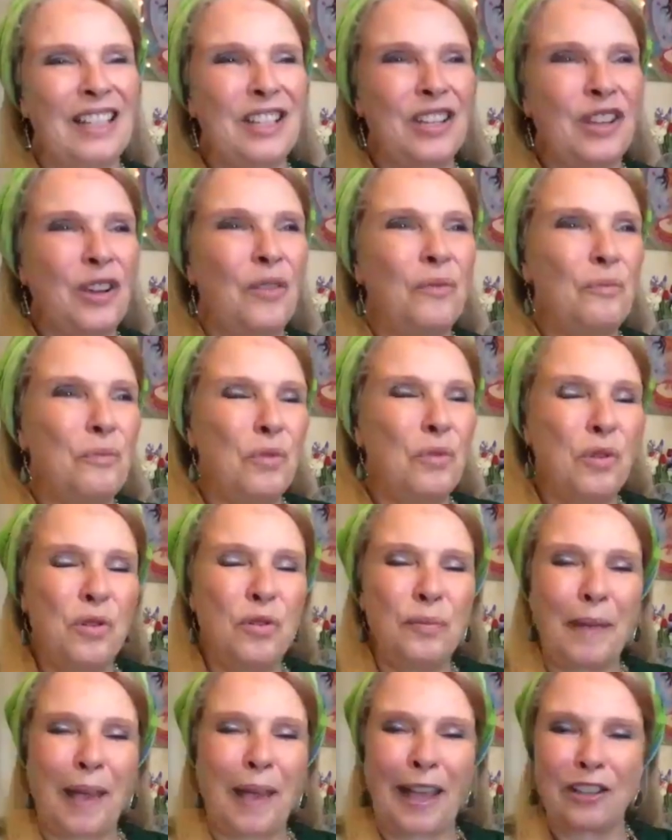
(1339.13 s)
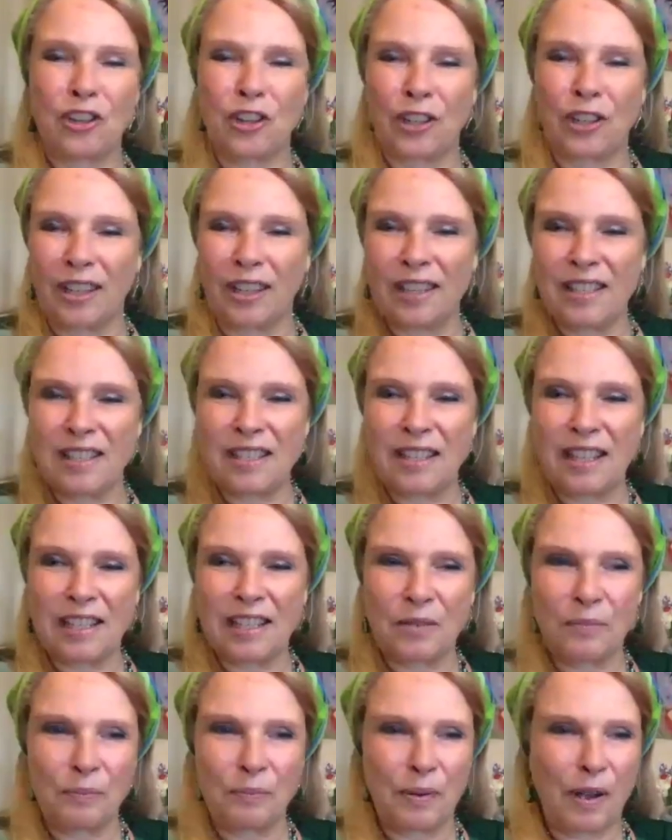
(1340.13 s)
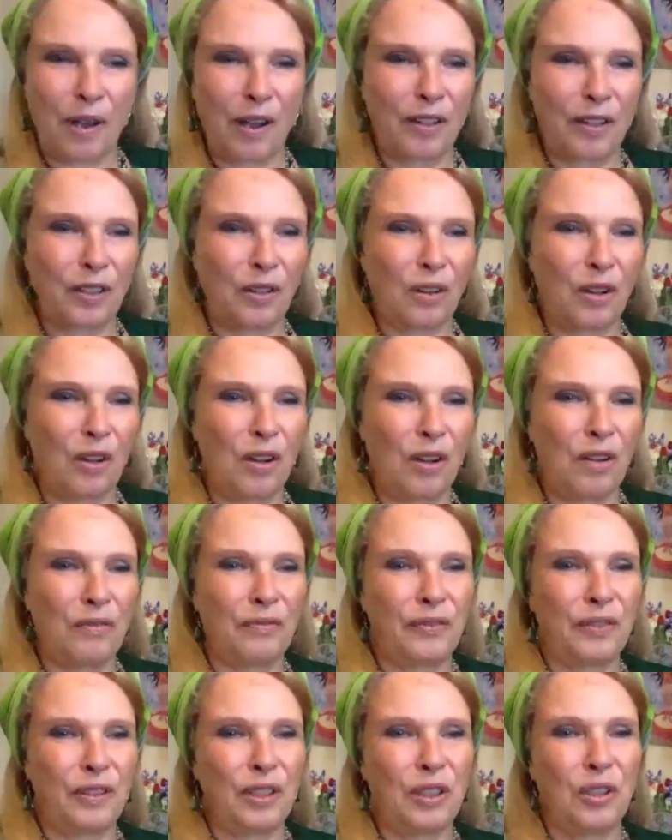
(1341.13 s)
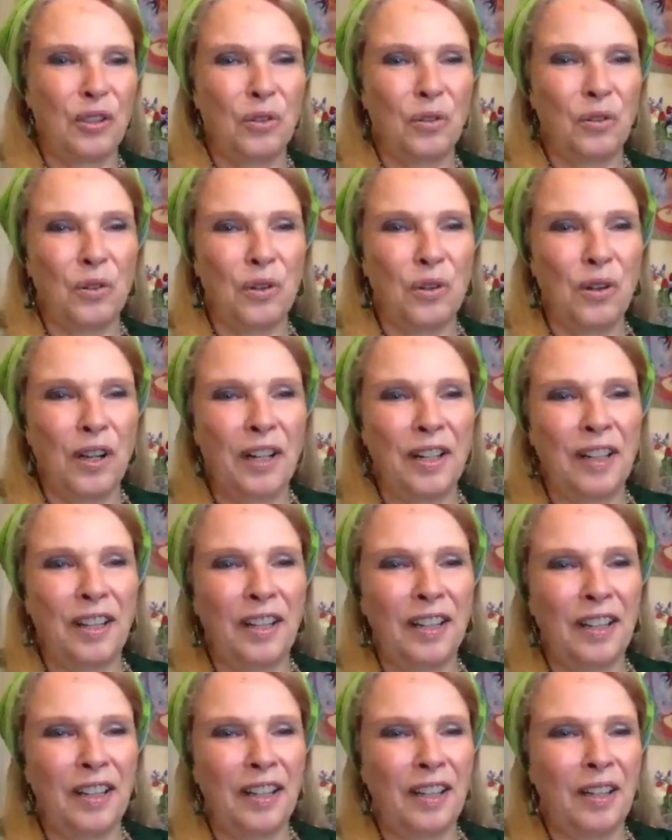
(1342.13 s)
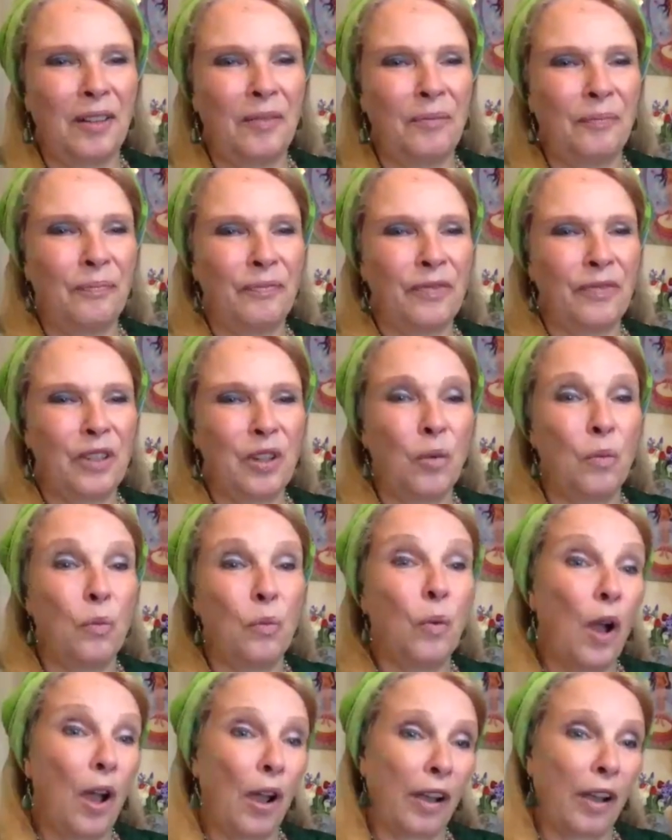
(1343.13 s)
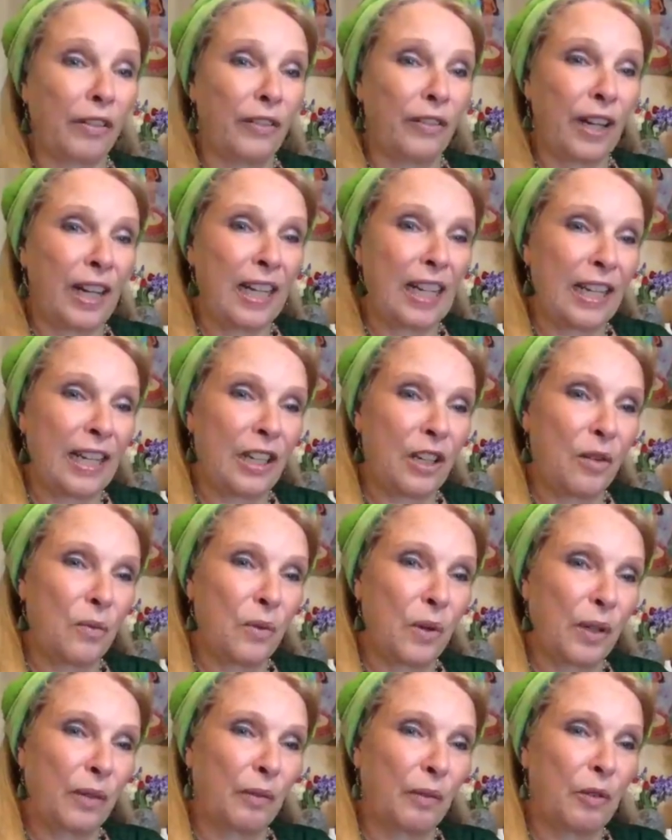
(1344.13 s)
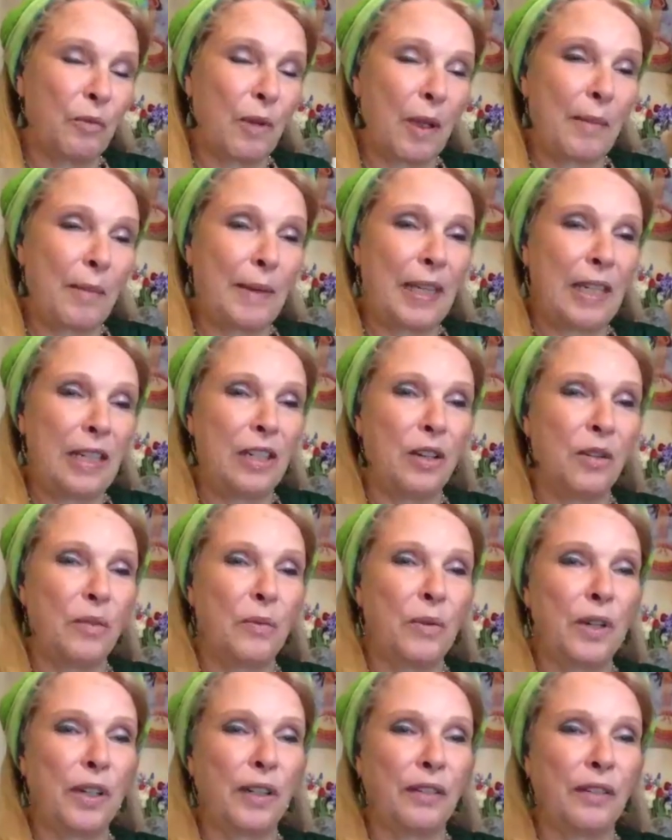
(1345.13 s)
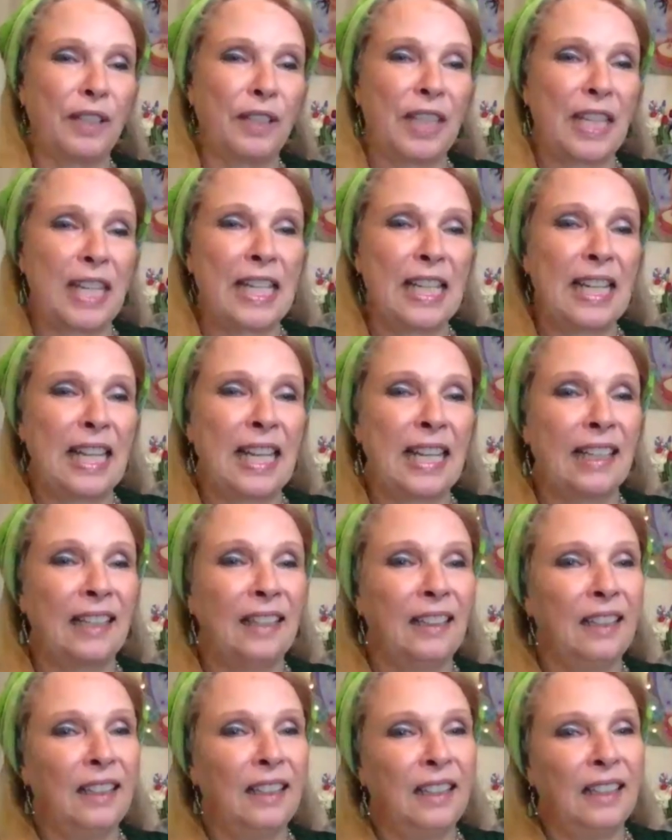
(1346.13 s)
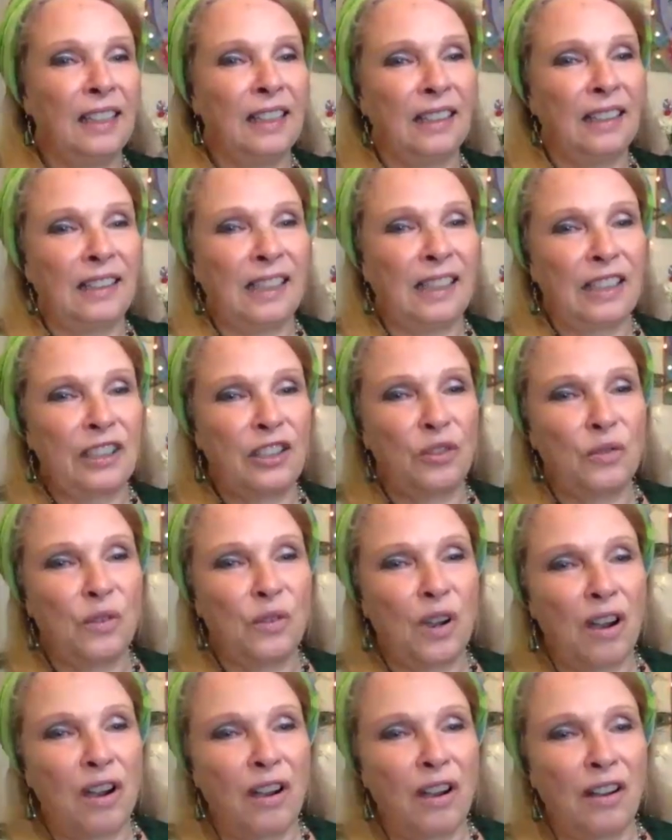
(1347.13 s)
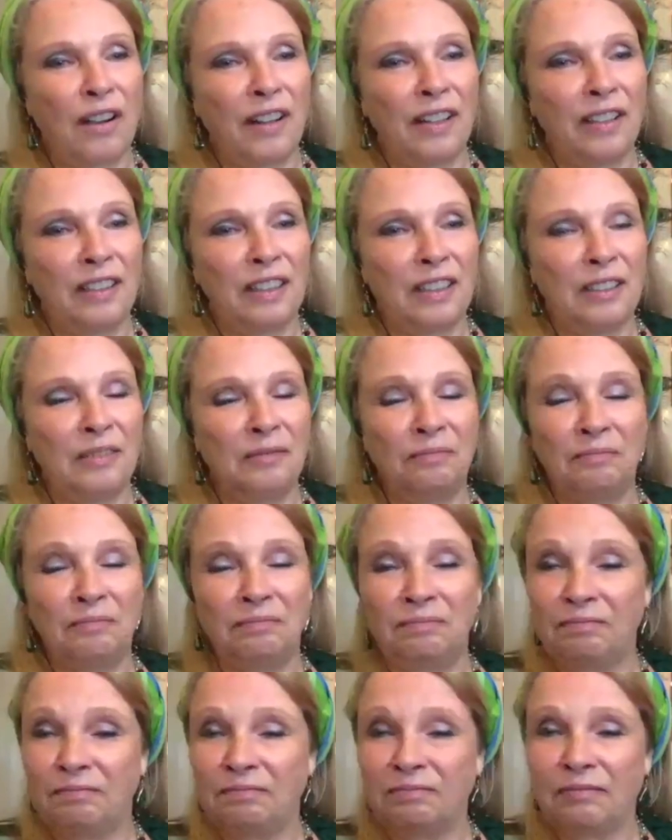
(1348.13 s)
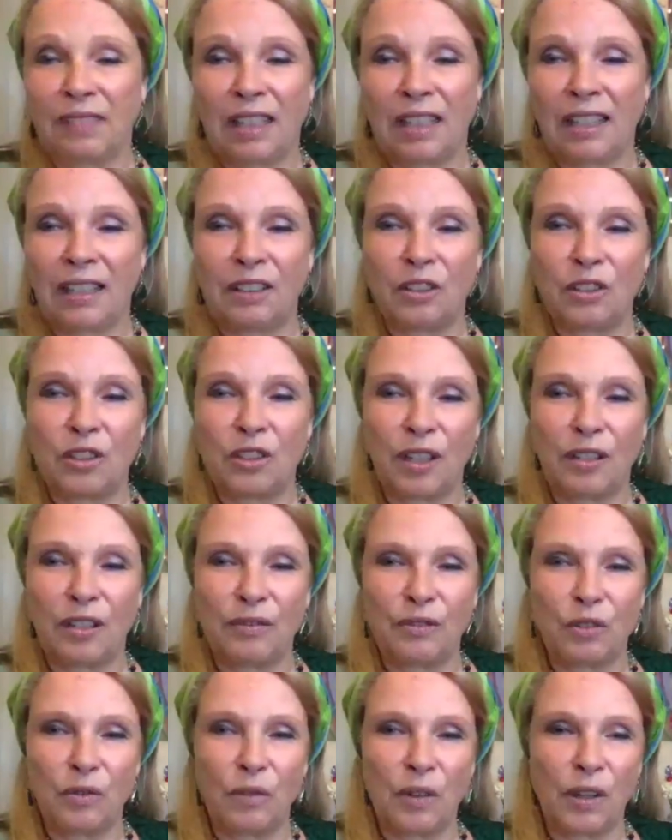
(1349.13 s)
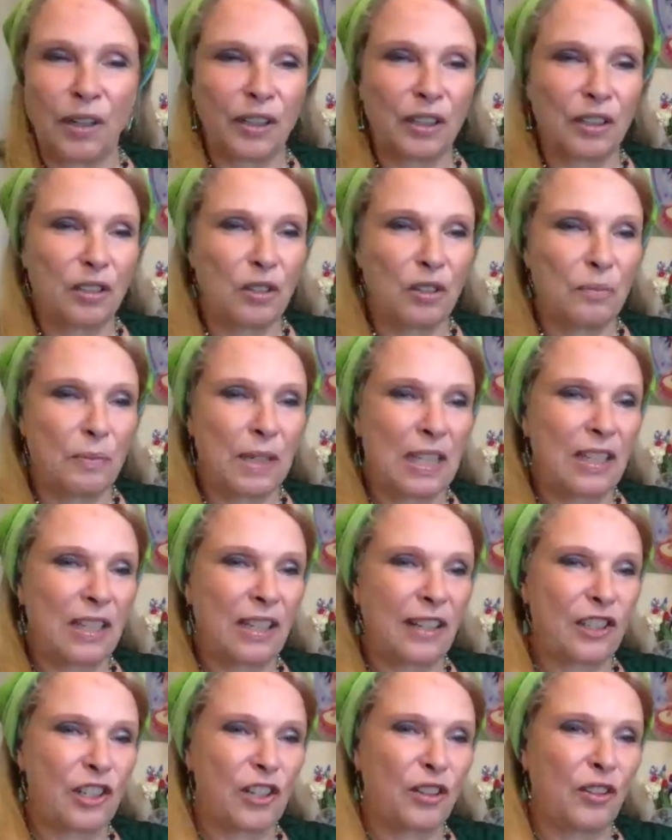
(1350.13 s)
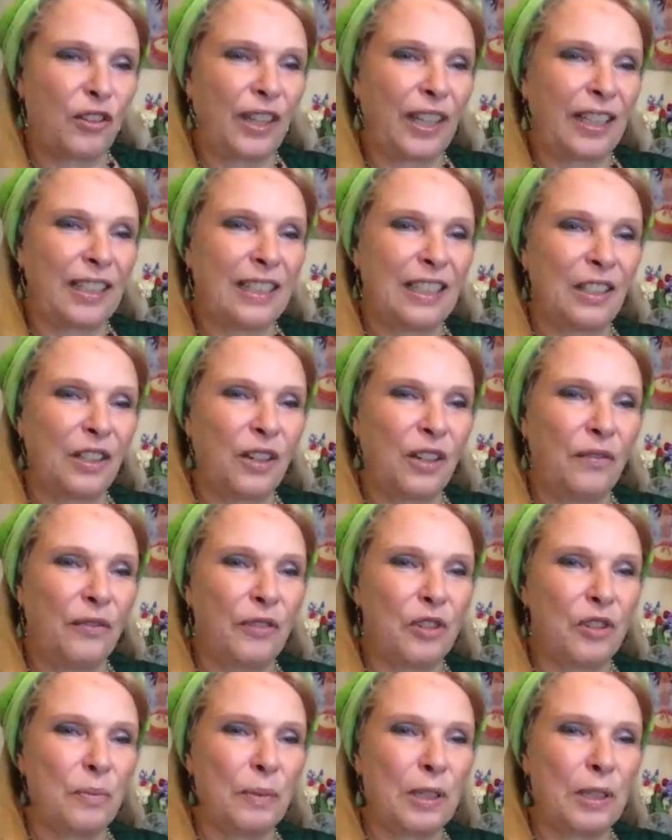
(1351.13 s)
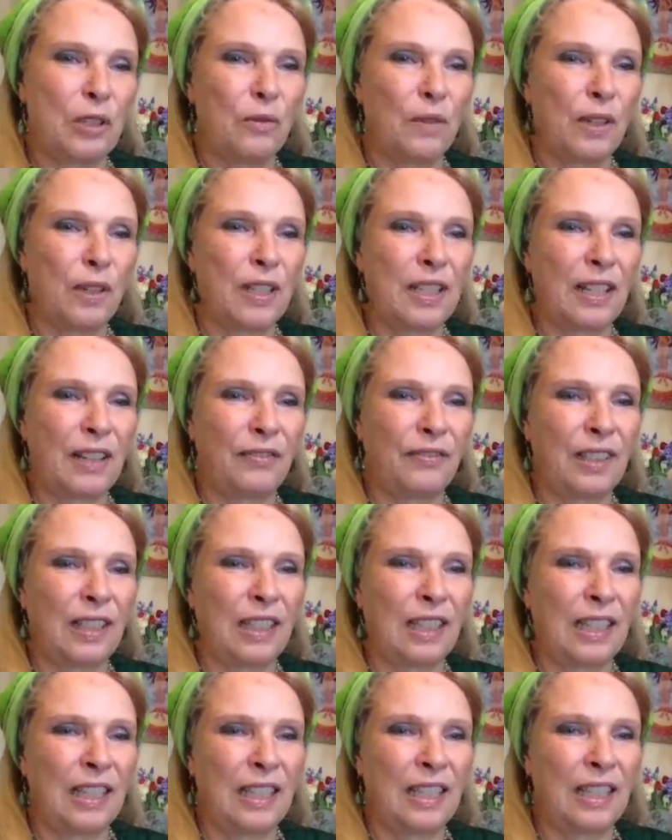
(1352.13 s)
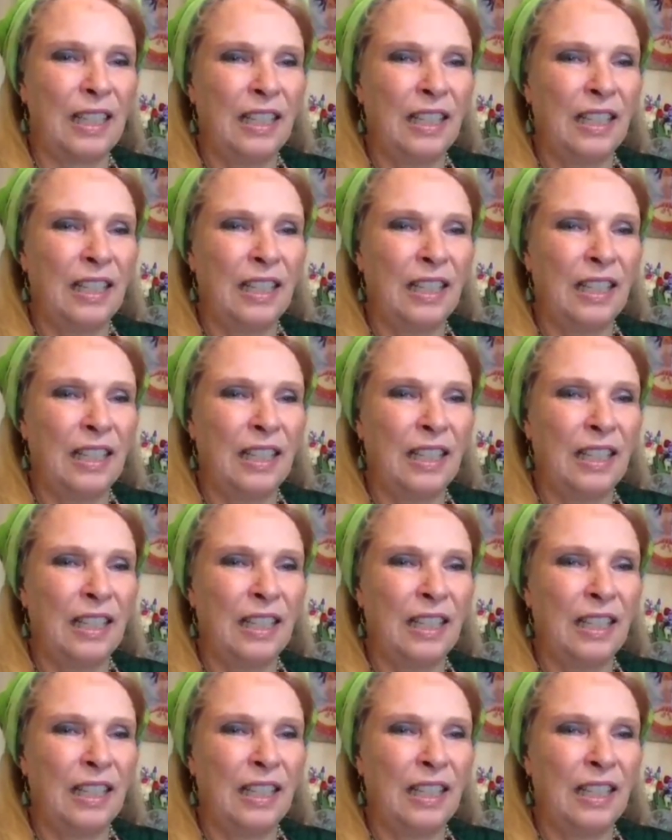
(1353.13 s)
So moon magic, is this a part of your work, really? Your work with women, your work with healing, that you are, I don't know if you are going to be touching on that in the conference, but you are definitely